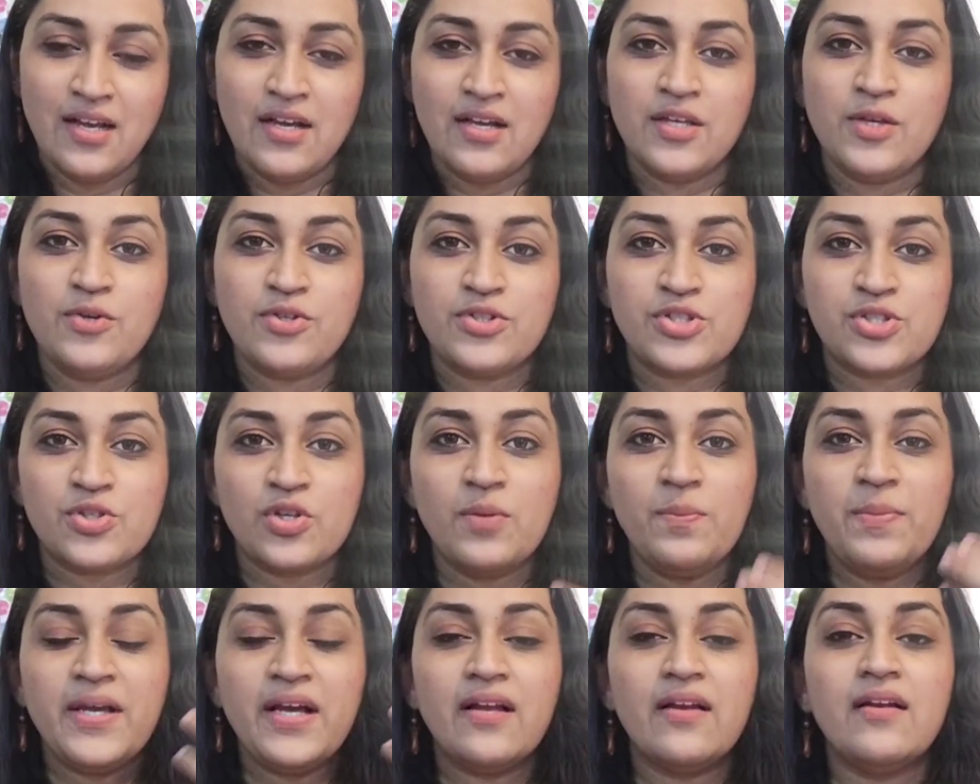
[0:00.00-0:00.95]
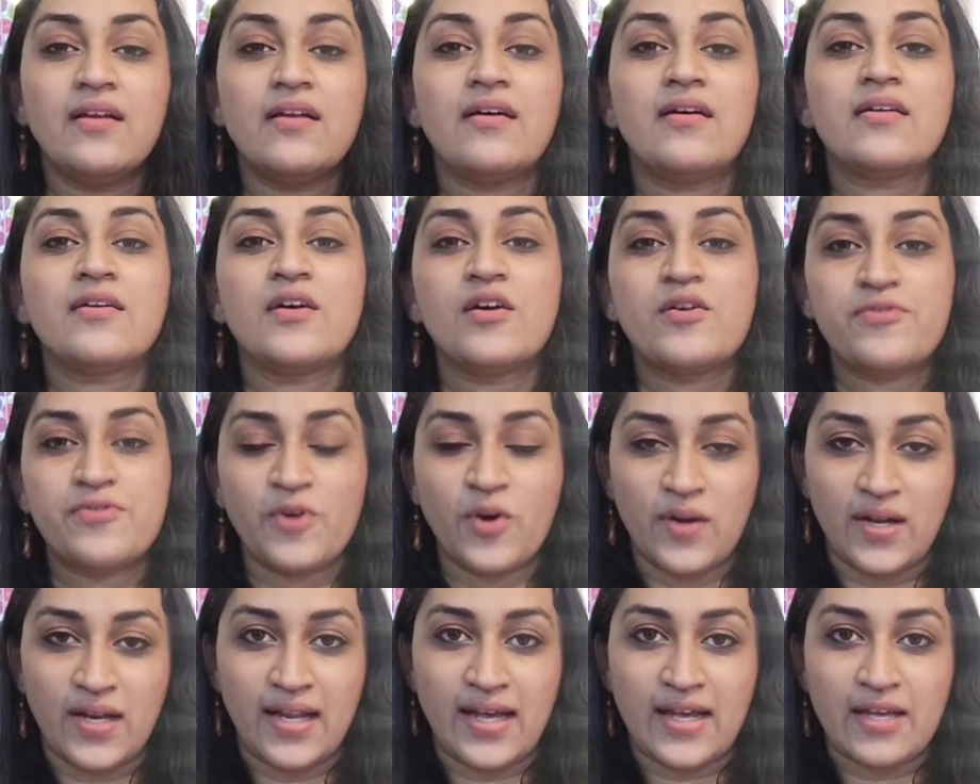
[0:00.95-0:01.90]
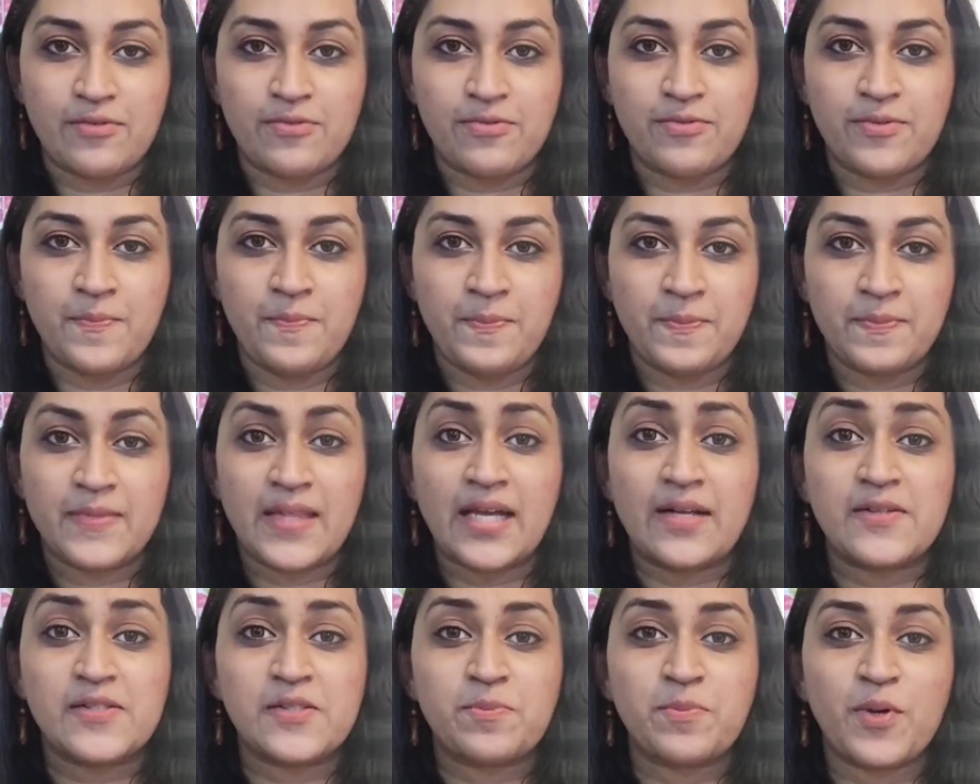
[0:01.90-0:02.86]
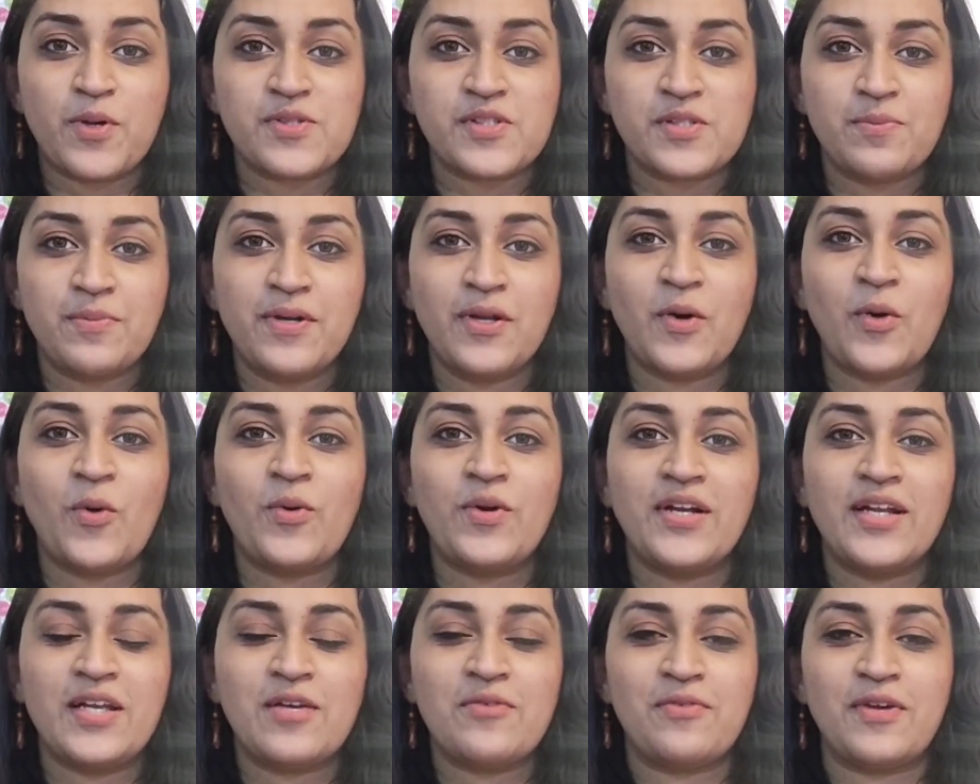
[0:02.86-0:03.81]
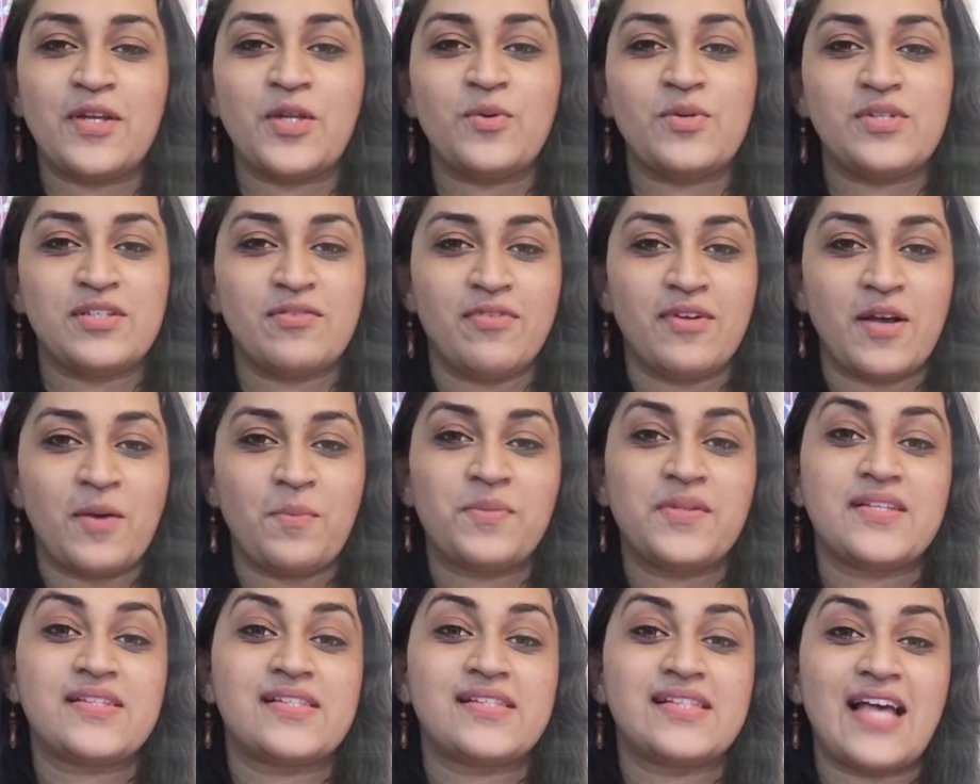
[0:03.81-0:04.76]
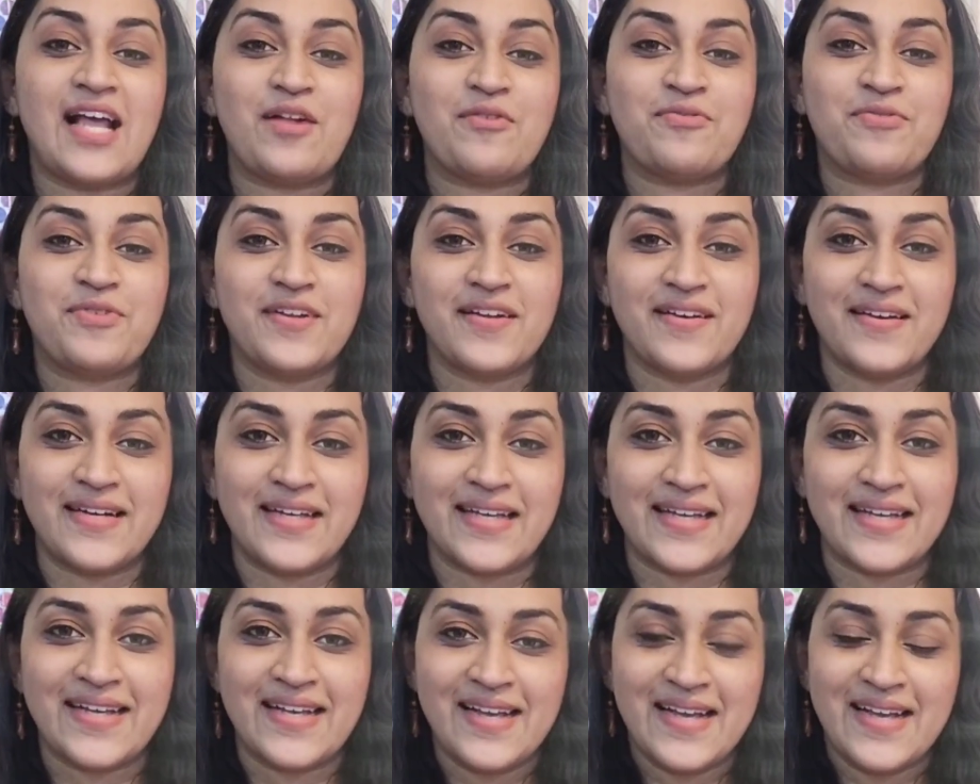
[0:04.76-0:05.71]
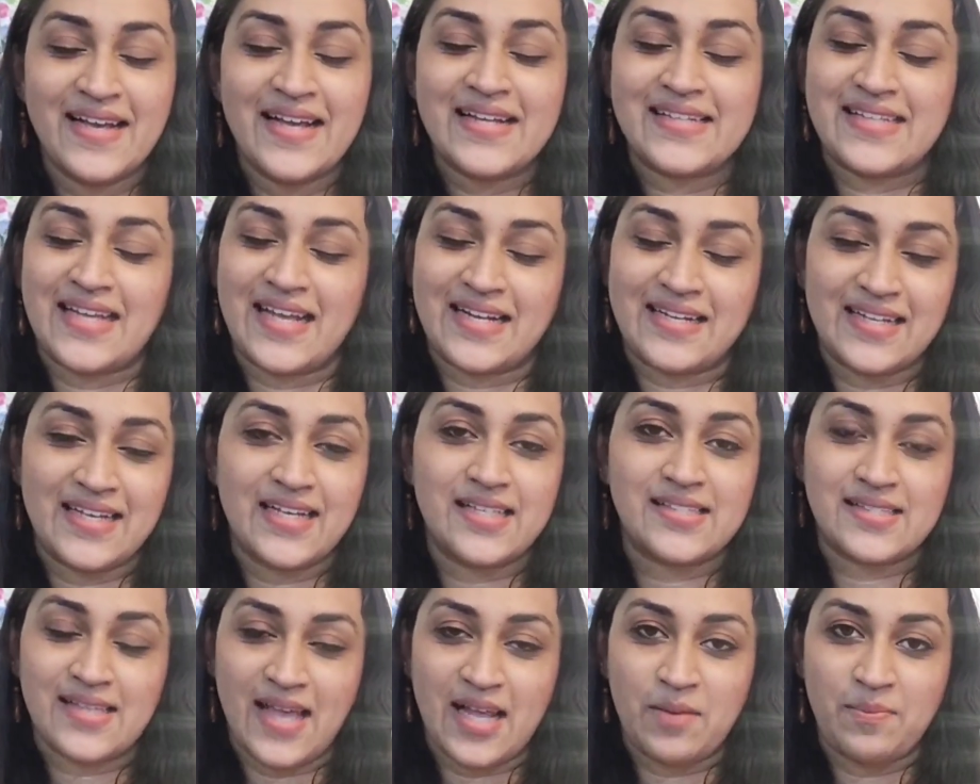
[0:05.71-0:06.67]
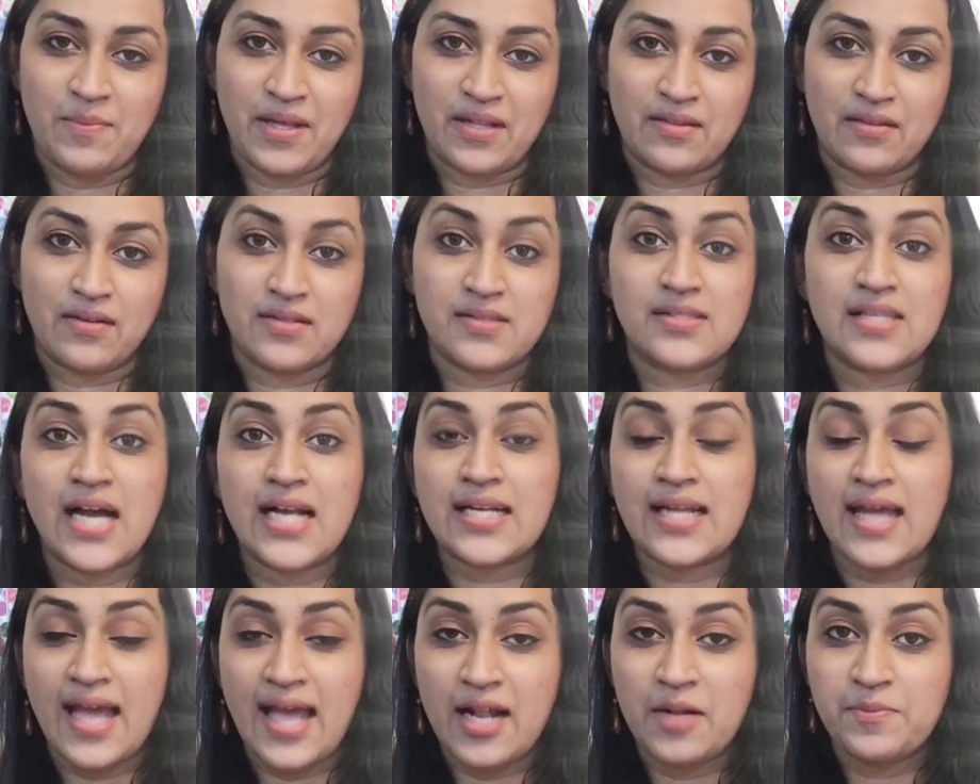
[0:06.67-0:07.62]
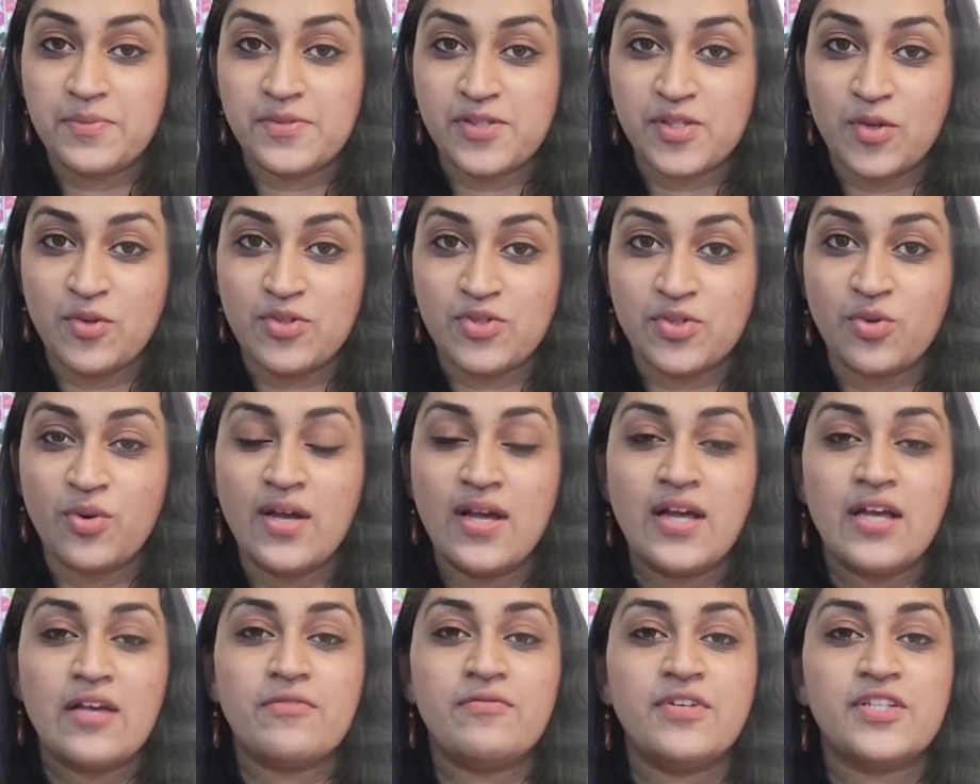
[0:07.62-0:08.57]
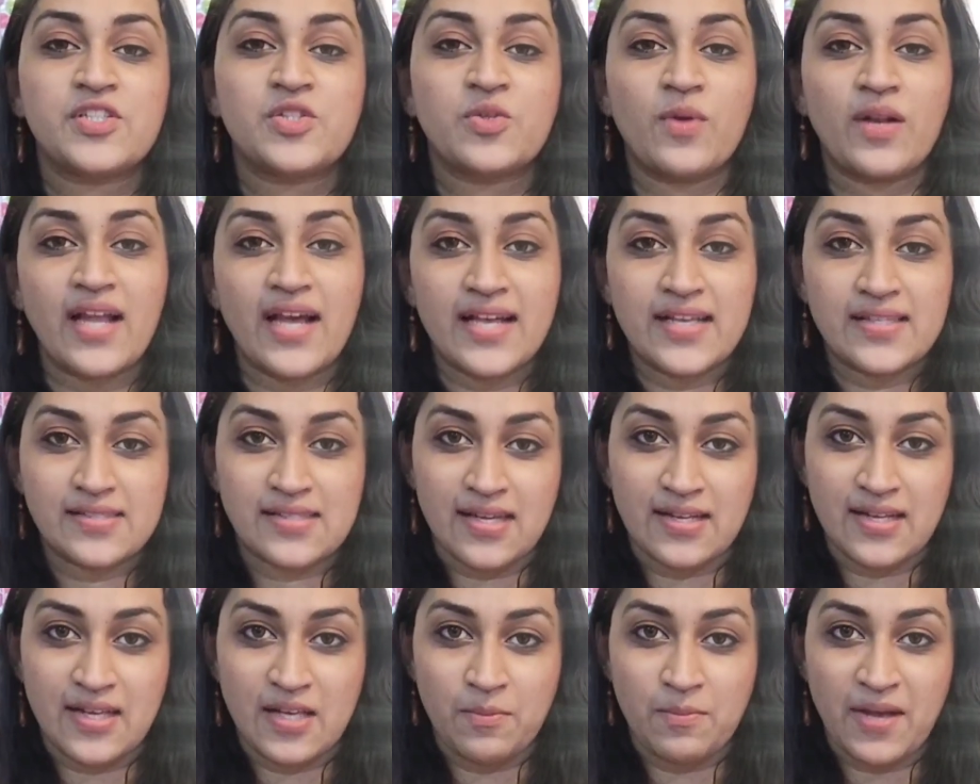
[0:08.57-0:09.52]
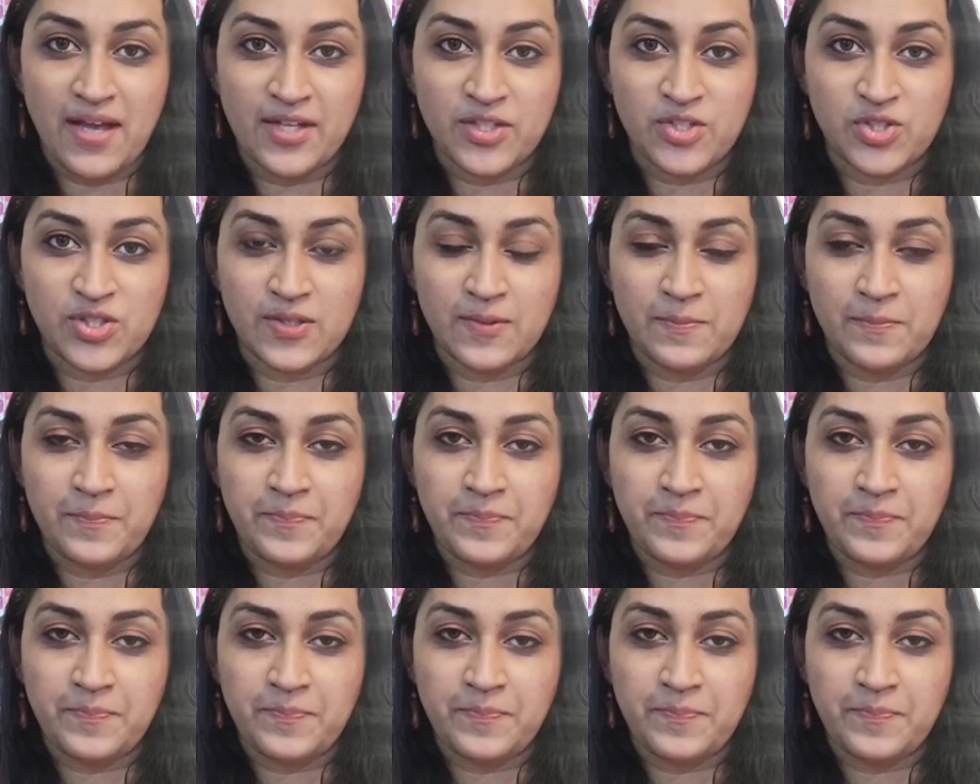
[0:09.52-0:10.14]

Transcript: You should be a learner for life. That is possible only when you develop the self-learning techniques and methods that helps you to visualize and imagine.